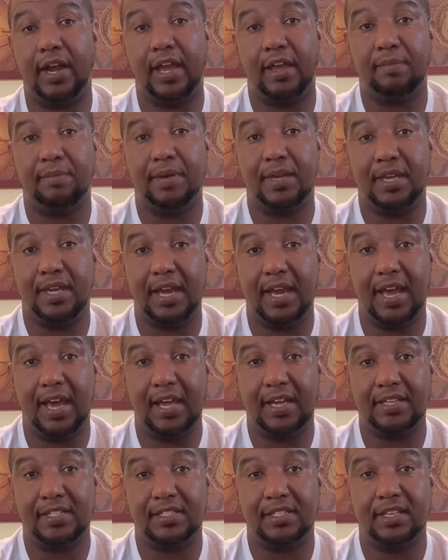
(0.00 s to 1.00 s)

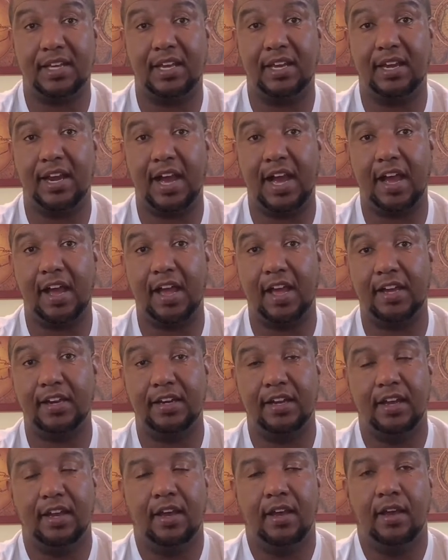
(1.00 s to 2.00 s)
APX in 9.
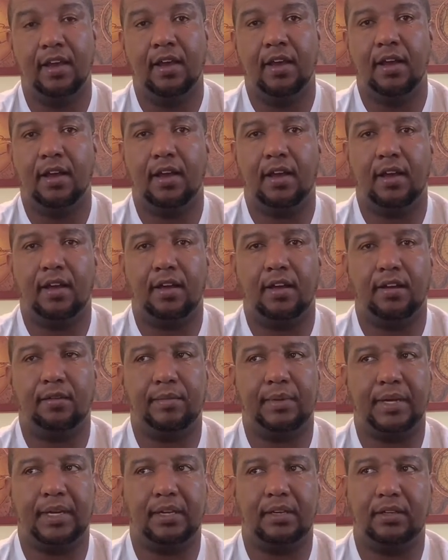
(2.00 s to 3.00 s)

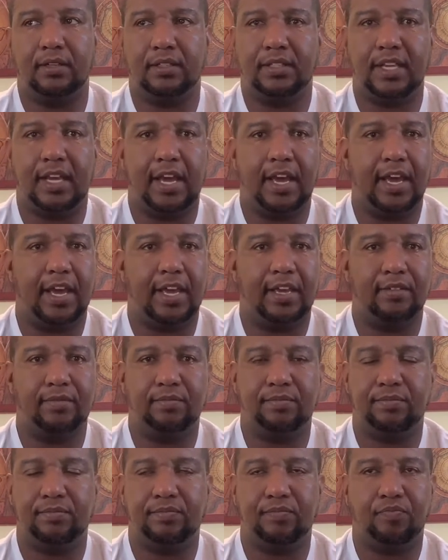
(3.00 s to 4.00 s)
I looked at,
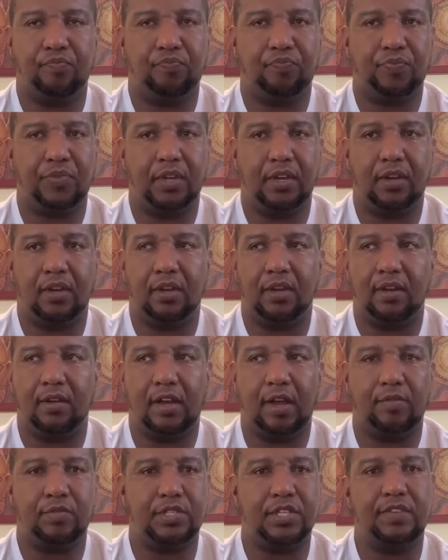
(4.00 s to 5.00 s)

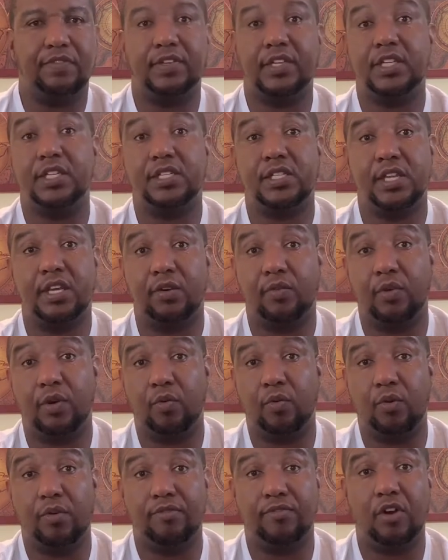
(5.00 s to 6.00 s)
I was even
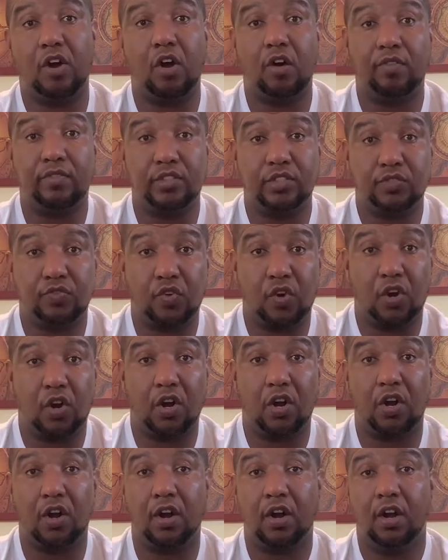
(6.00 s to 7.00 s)
considering revolvers for
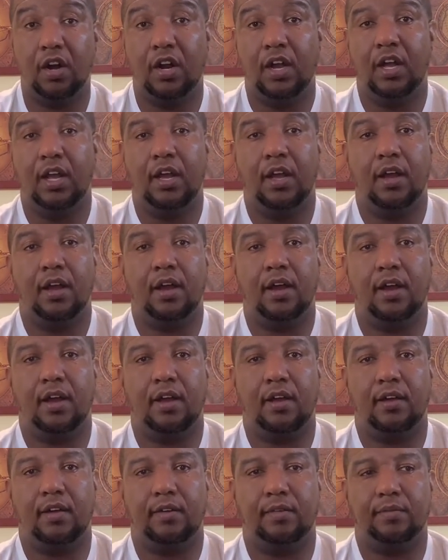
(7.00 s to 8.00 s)
her,
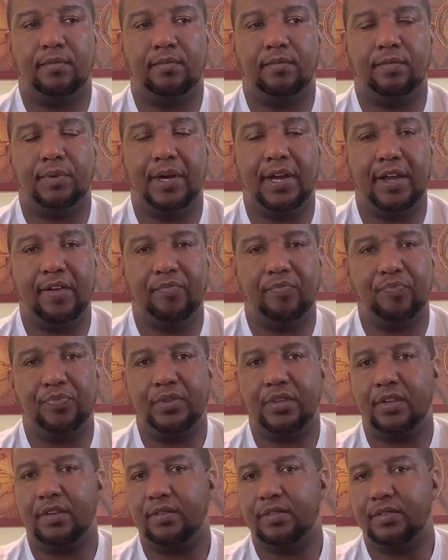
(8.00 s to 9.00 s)
but
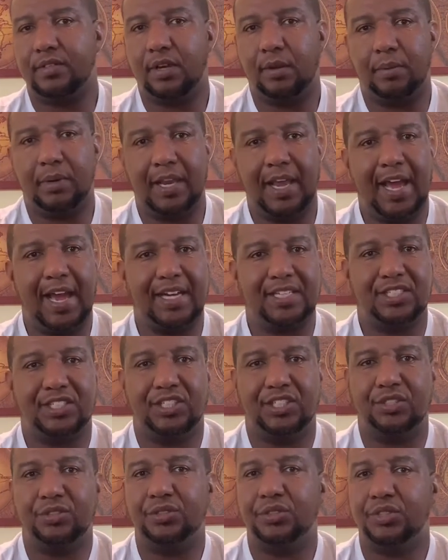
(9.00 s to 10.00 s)
double
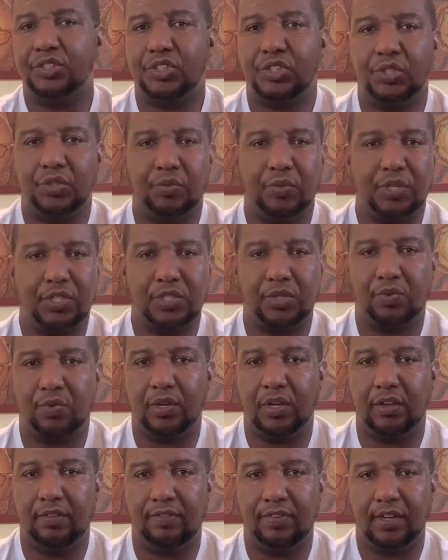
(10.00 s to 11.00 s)
action, she wasn't
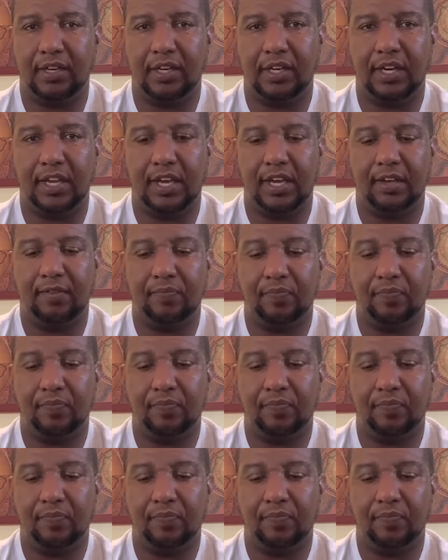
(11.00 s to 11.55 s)
really feeling that.